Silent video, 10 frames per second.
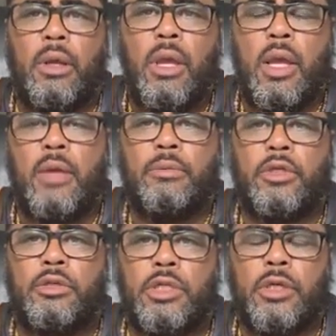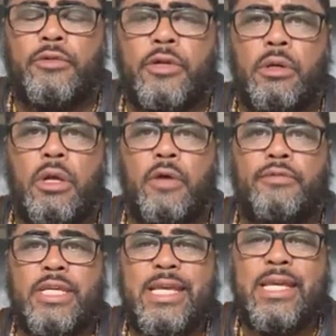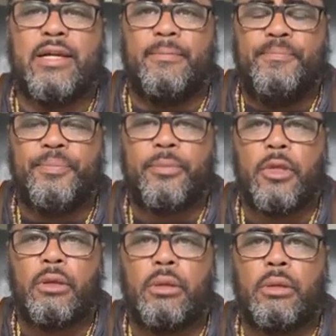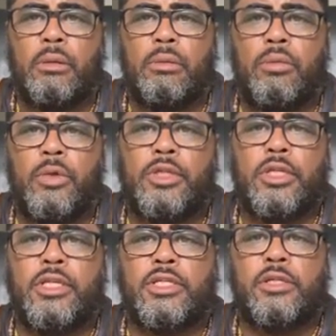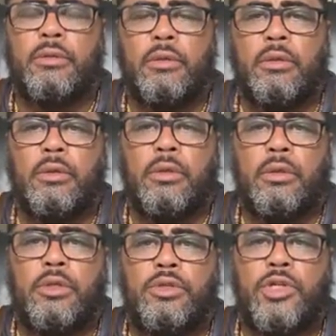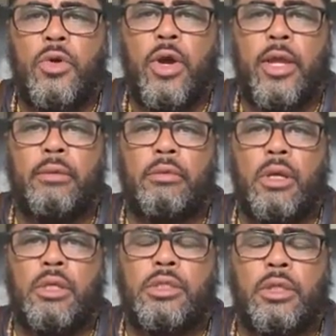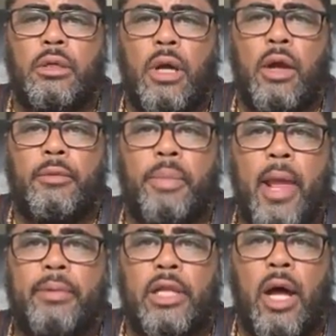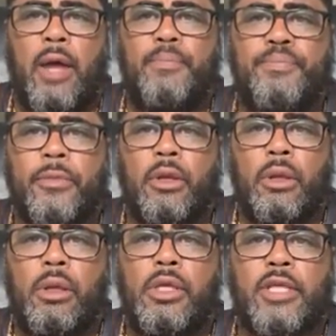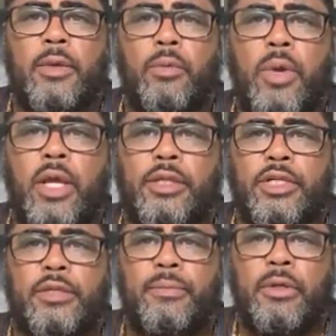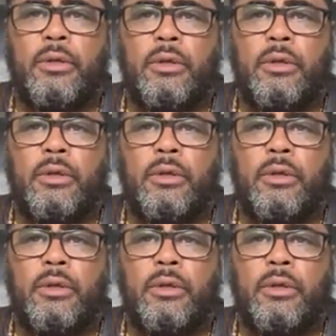And the children of Edom, which is joined unto the daughter of Babylon, is a witch.